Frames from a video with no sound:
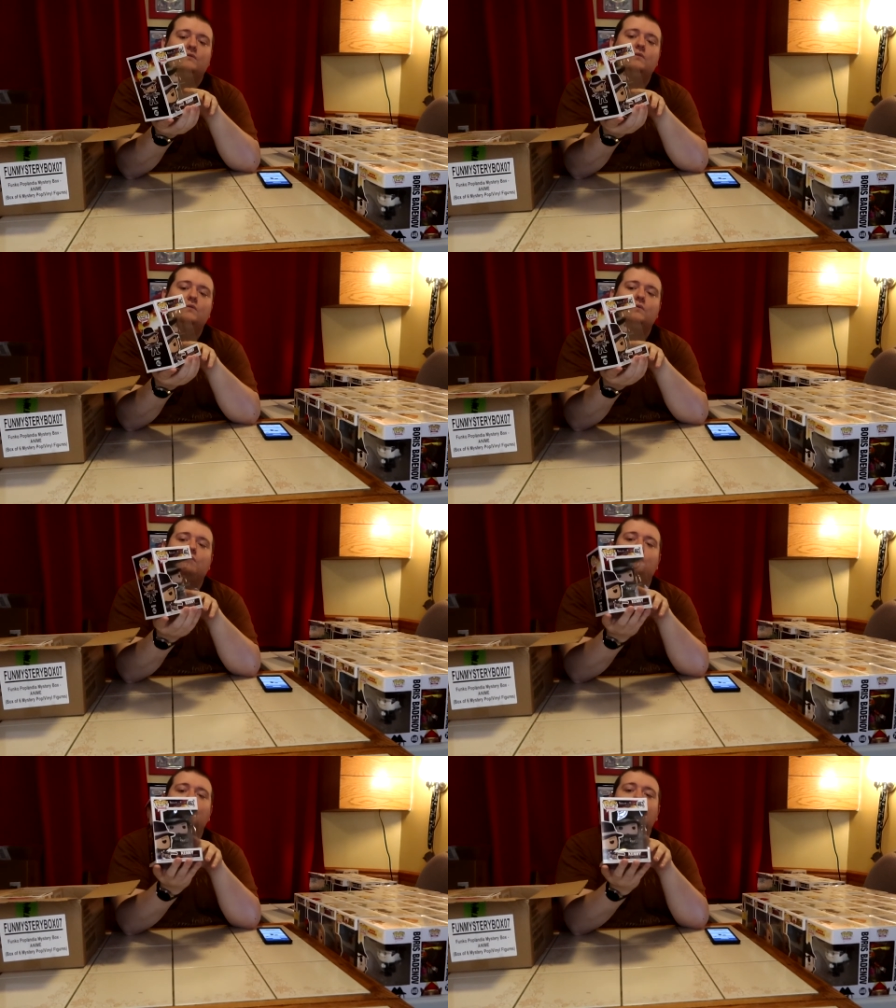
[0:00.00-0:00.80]
Ooh,
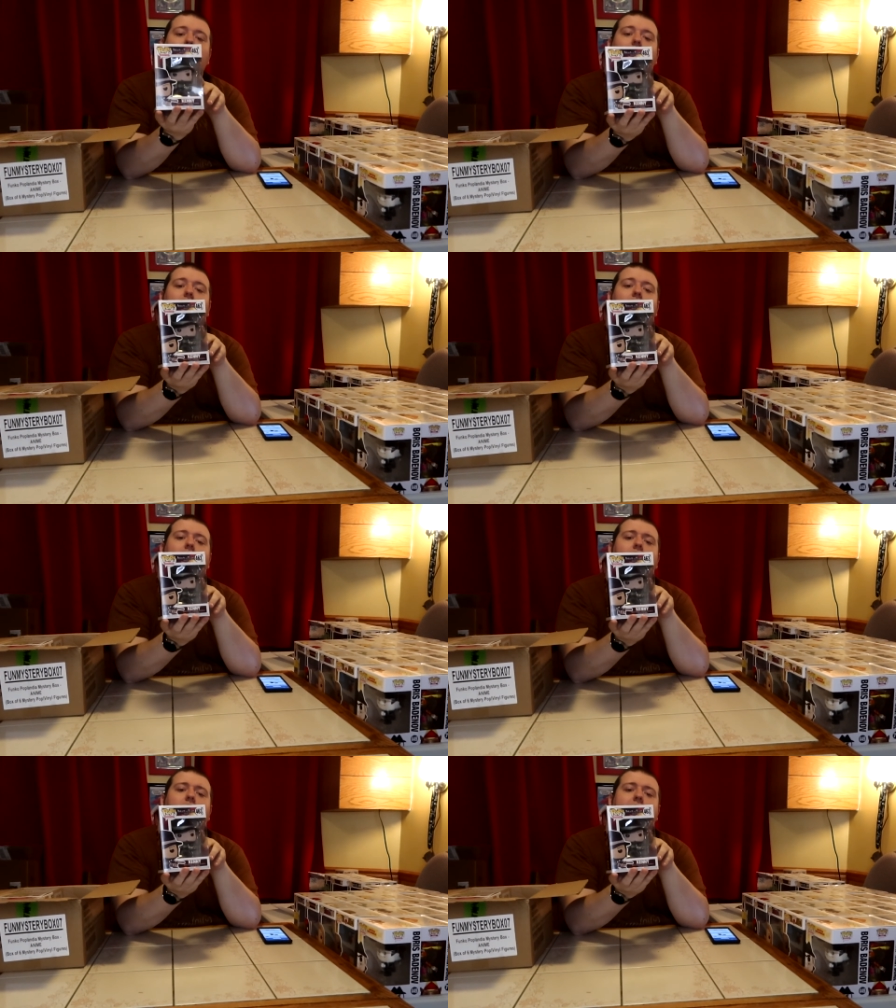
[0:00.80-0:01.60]
cool.
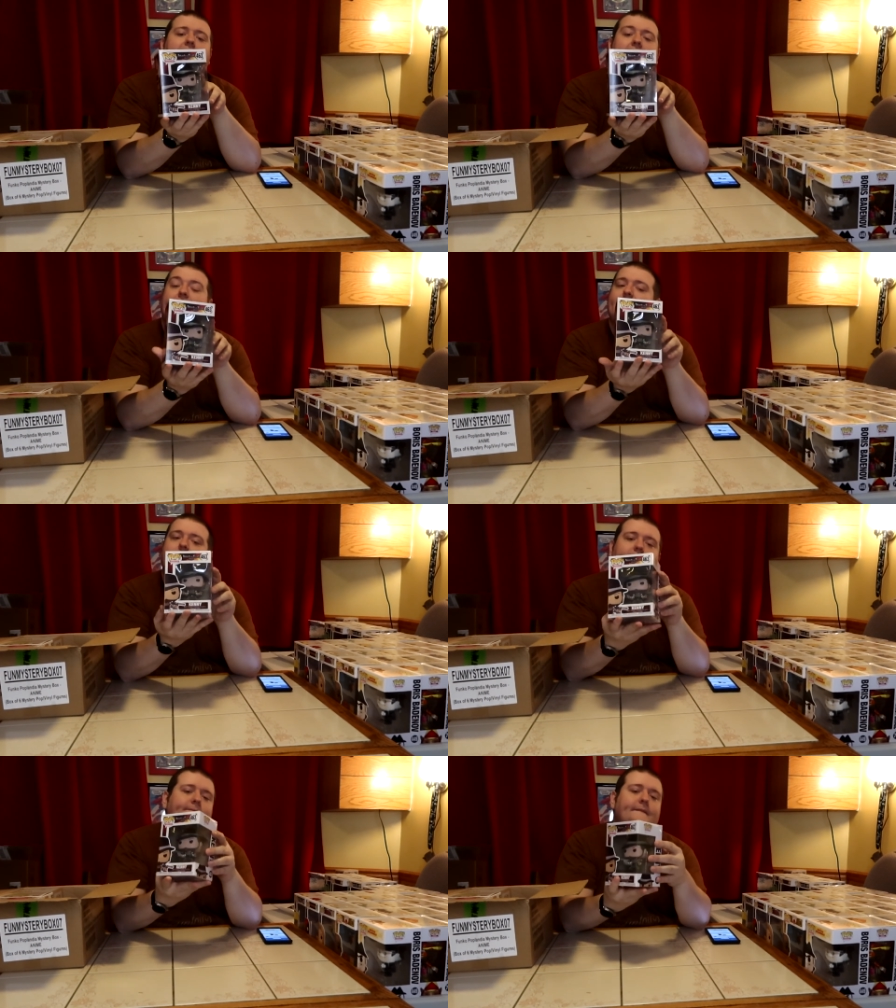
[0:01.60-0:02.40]
Kenny.
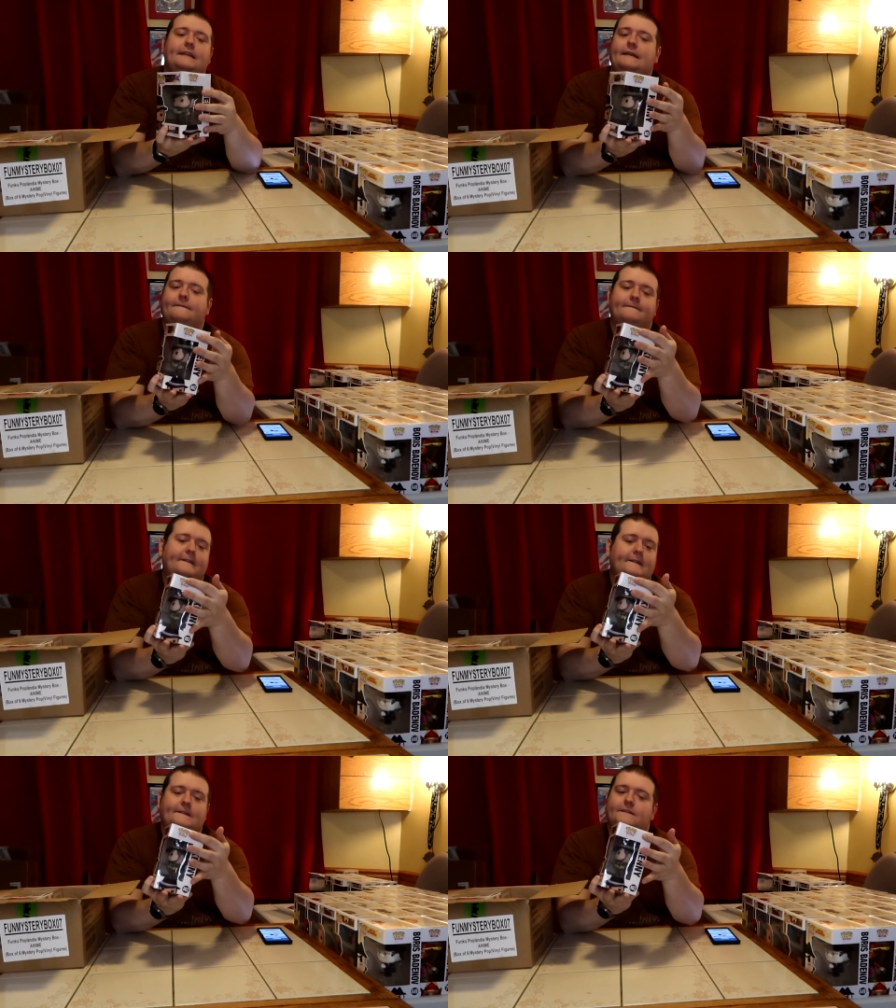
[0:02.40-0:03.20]
Again,
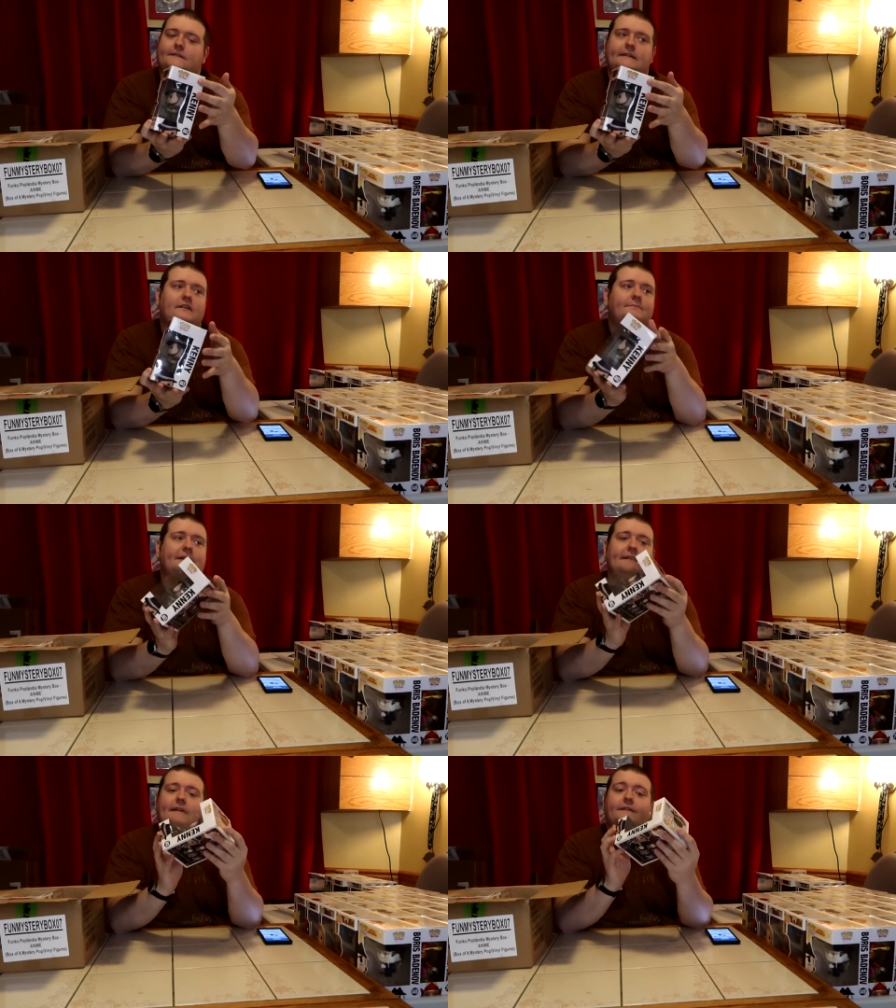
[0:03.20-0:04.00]
also a little
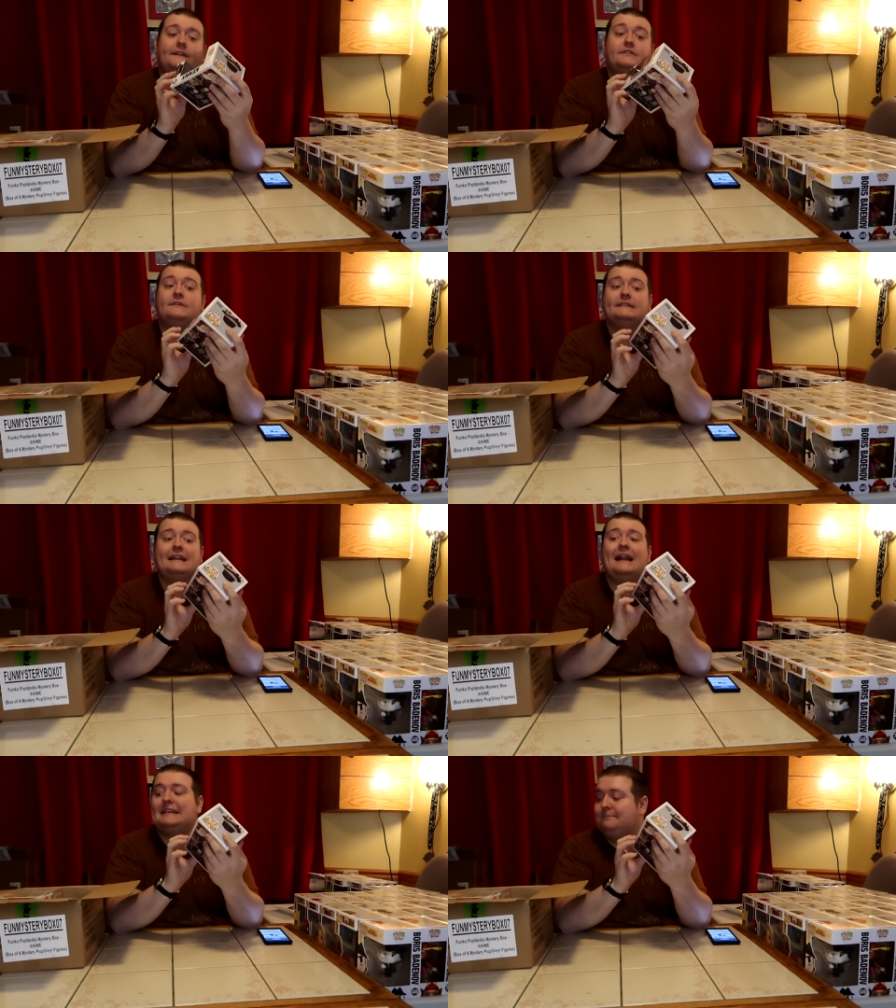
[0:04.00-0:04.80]
bit there. This one's
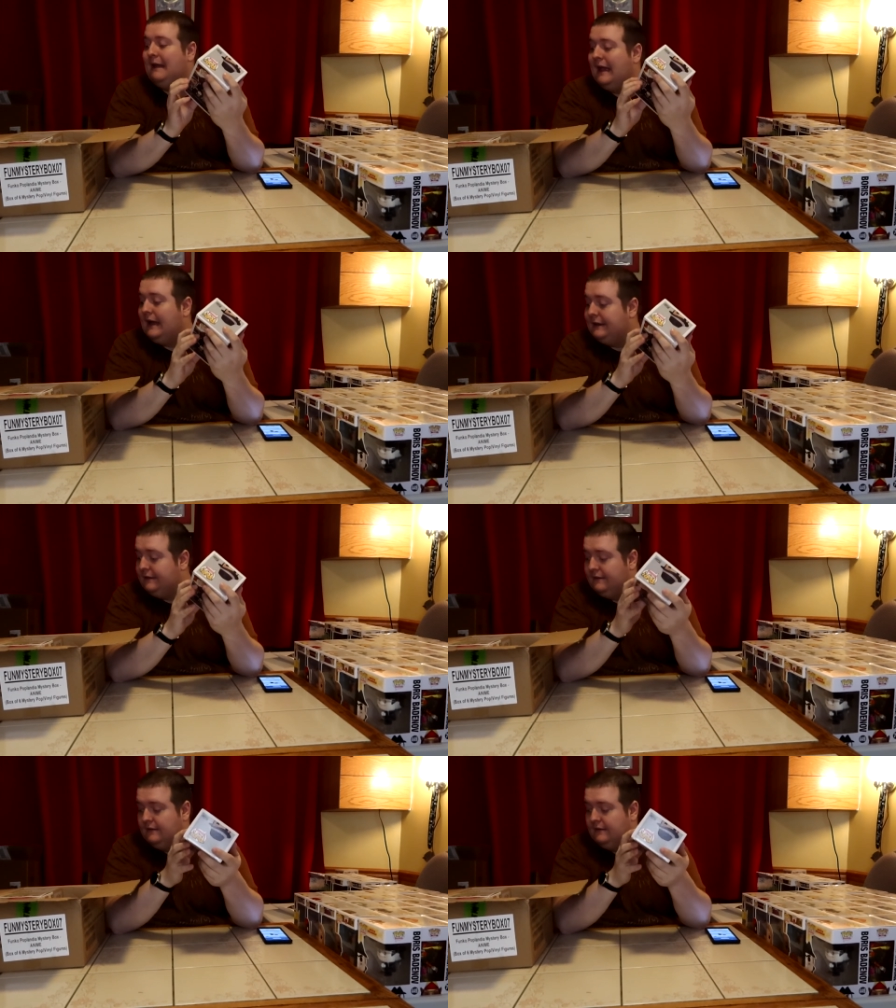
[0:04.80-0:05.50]
not as bad.